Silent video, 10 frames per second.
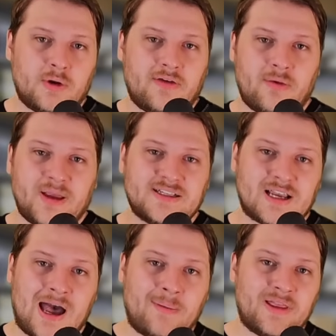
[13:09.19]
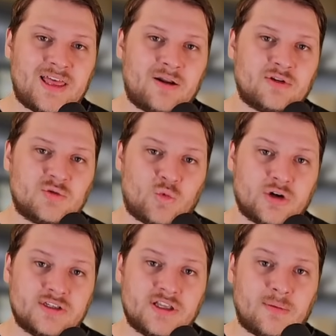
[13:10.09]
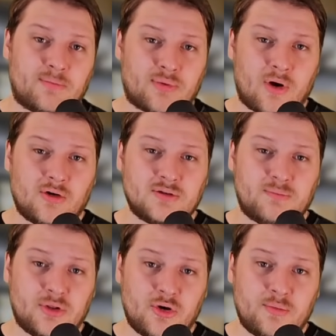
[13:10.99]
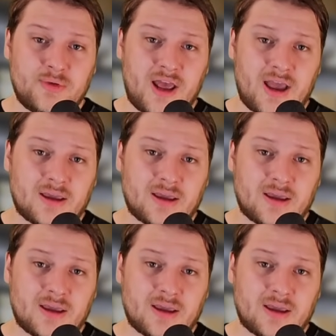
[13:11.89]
even makes a comment that it was worse than the Pro's Bloom deck,